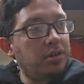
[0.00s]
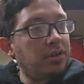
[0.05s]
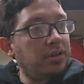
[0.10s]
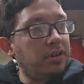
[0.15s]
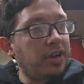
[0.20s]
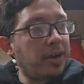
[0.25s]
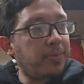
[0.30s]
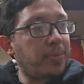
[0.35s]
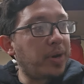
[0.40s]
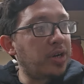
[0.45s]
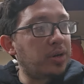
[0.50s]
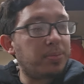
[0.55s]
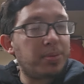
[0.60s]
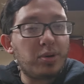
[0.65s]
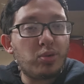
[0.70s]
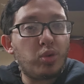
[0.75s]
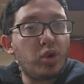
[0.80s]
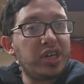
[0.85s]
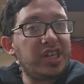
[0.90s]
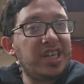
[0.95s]
That better be
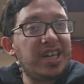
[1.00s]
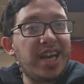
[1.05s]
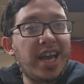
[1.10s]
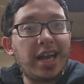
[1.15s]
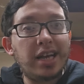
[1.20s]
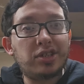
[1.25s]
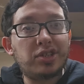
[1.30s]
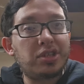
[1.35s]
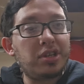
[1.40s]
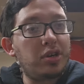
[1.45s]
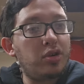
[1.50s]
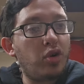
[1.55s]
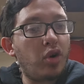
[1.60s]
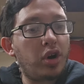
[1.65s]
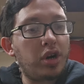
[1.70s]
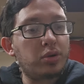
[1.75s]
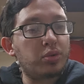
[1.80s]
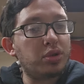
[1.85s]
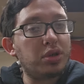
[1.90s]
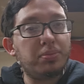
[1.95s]
one nasty
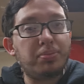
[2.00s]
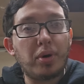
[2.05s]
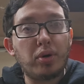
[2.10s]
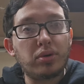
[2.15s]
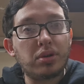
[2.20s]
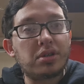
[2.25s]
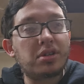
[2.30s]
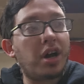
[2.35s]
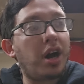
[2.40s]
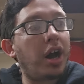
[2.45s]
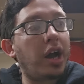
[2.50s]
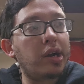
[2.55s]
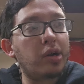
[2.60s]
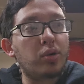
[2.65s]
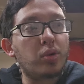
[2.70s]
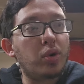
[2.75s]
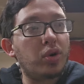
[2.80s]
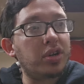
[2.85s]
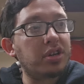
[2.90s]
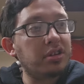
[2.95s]
car when you bolt a tire
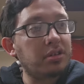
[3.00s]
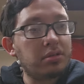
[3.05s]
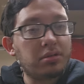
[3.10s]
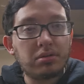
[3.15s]
on it.